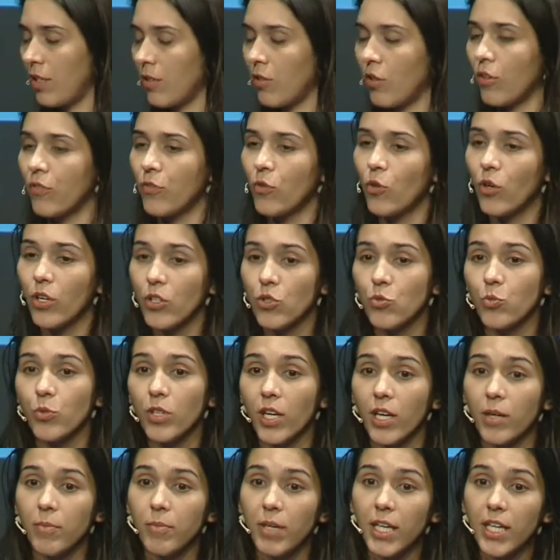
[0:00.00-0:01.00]
Of course, we
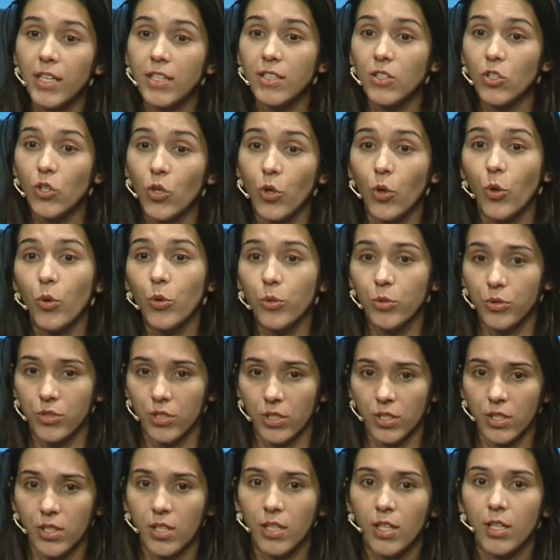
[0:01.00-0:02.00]
are making code,
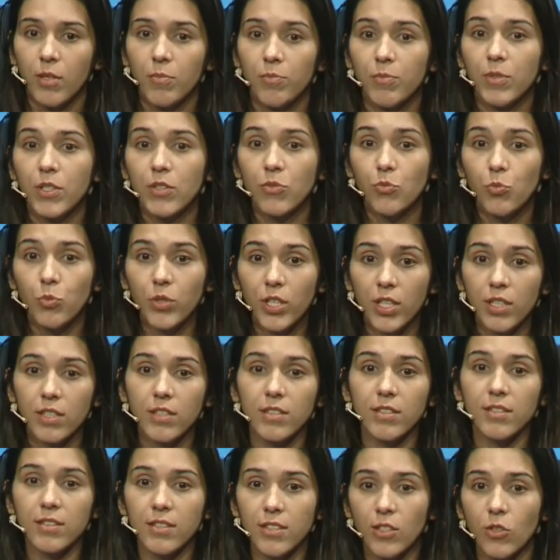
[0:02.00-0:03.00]
but we
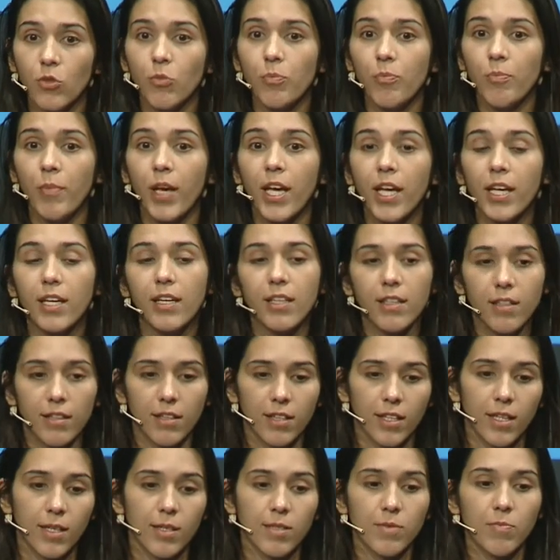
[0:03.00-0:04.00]
still making
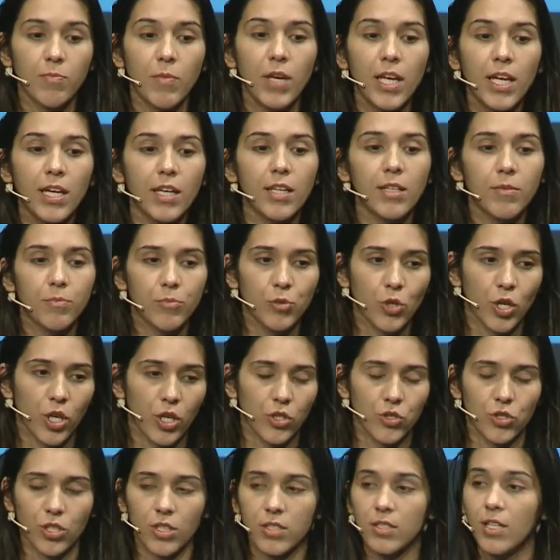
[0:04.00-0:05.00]
things, making
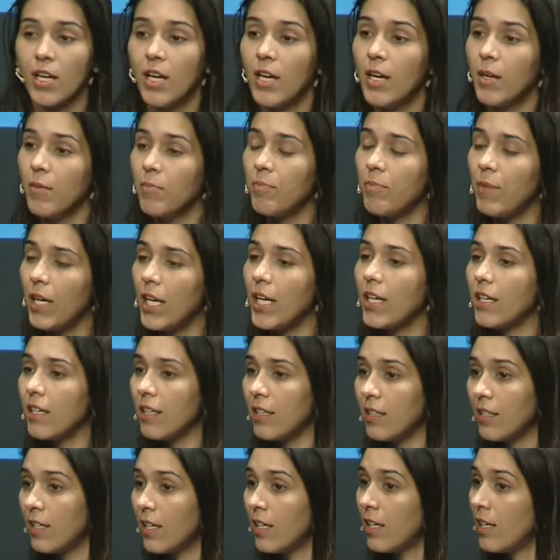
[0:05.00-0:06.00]
projects,
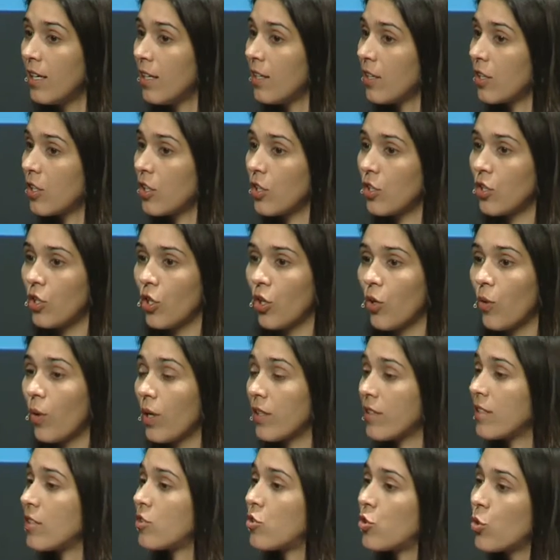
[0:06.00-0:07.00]
making you know
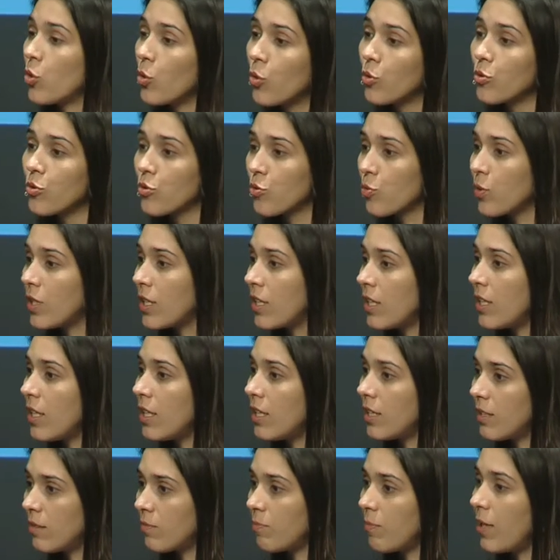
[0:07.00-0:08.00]
the tools we
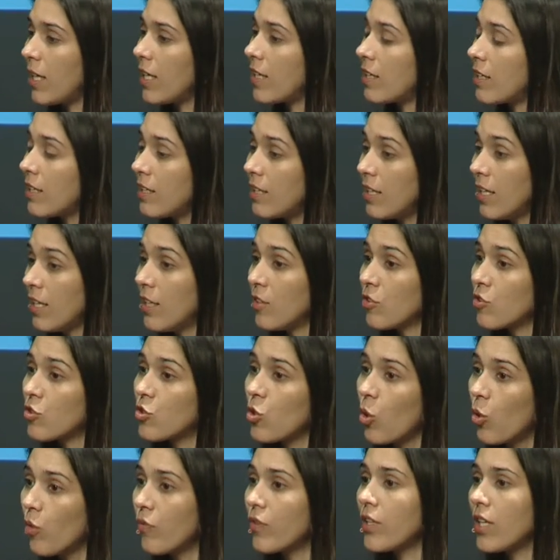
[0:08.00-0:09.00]
need making
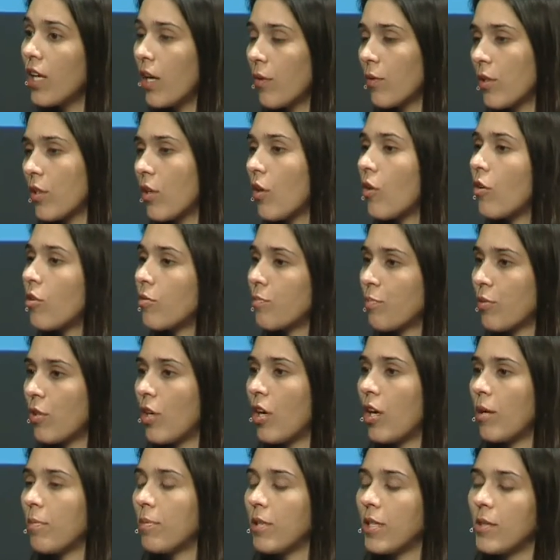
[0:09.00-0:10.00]
solving our own
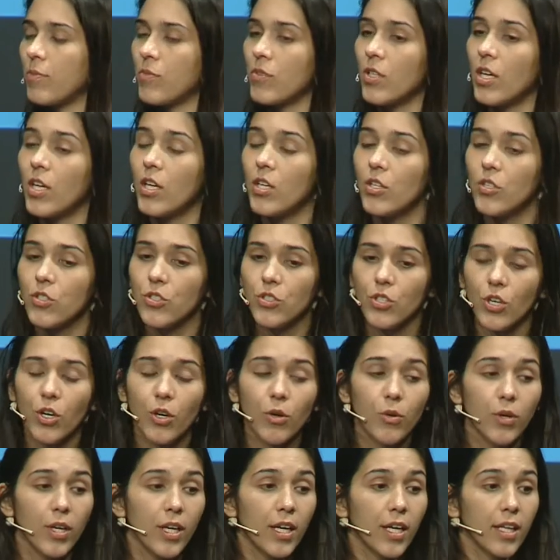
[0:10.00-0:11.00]
problems
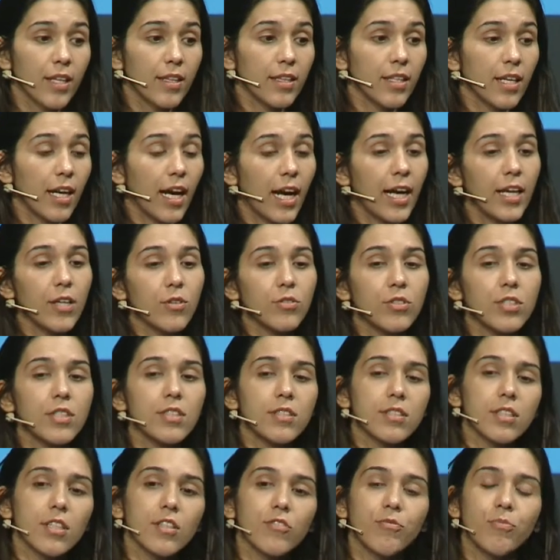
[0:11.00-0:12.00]
so the iot
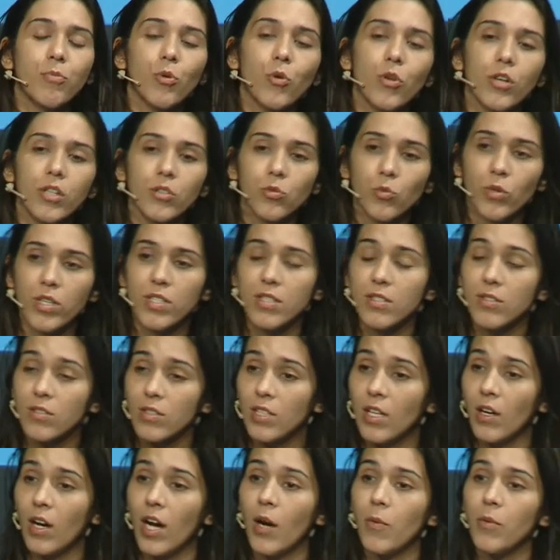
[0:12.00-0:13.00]
surfboard was
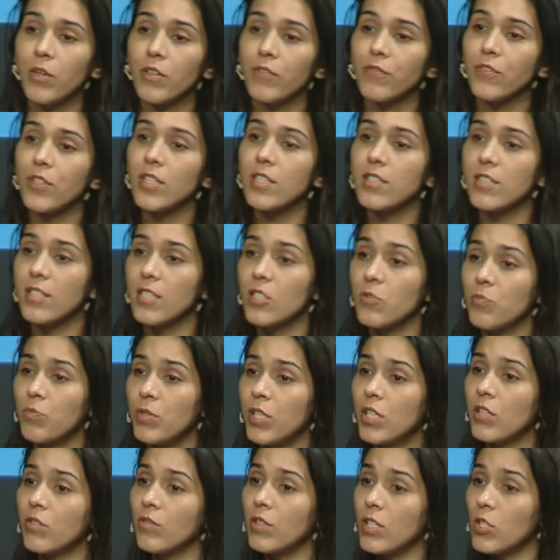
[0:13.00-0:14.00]
the, our first
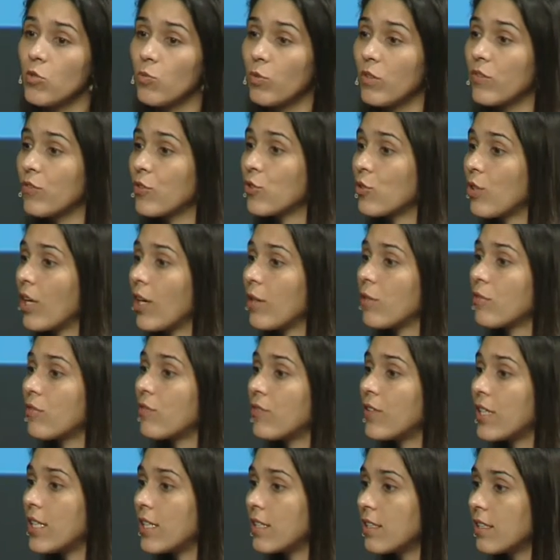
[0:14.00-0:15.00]
experience with
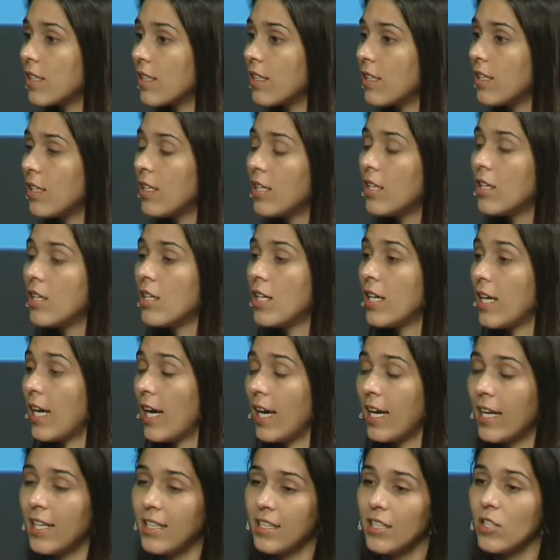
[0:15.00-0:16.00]
crowdfunding
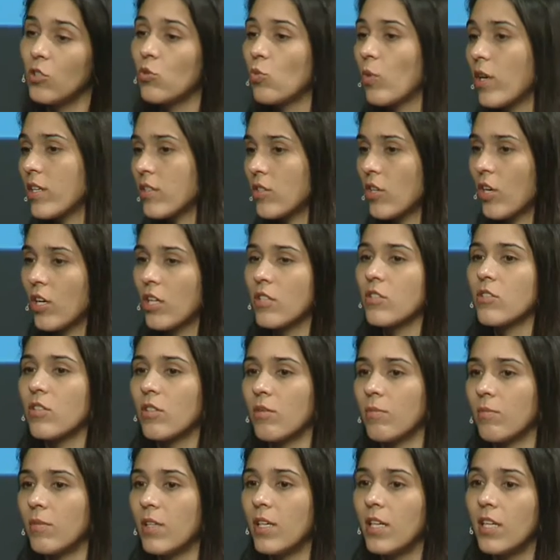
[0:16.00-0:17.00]
and it was
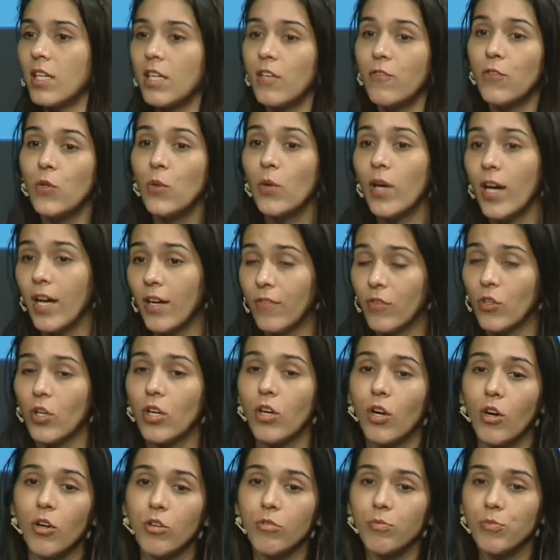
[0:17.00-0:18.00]
awesome if you have your
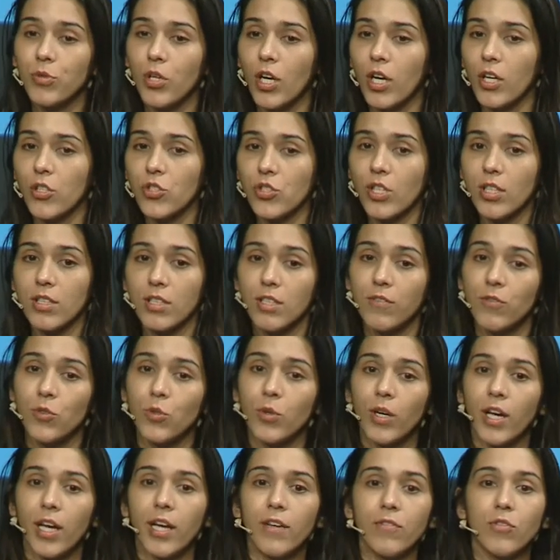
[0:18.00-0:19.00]
own project, if you
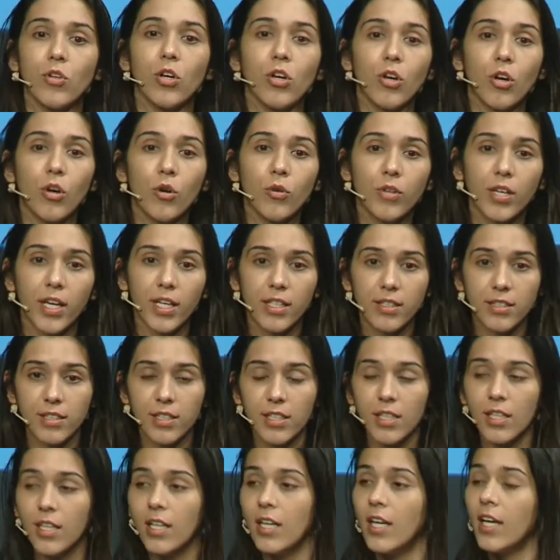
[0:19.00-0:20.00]
have your own
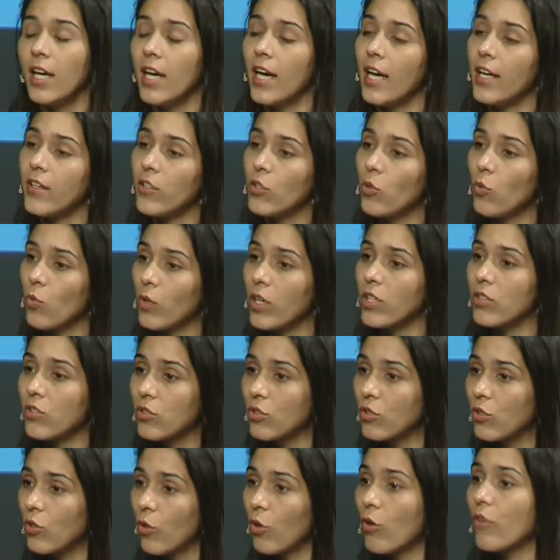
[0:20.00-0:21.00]
idea and you want to
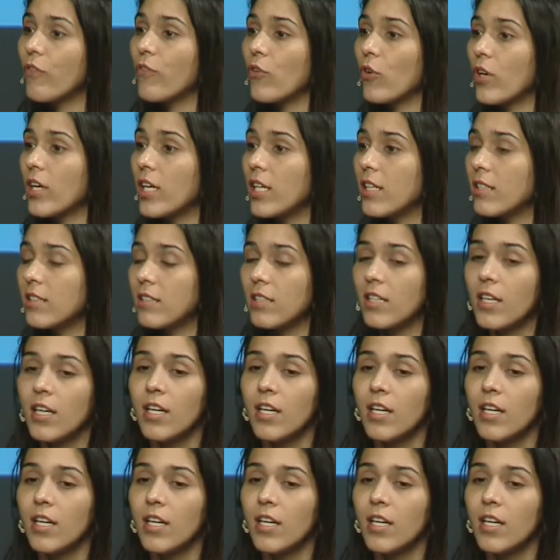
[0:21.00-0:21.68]
go for it,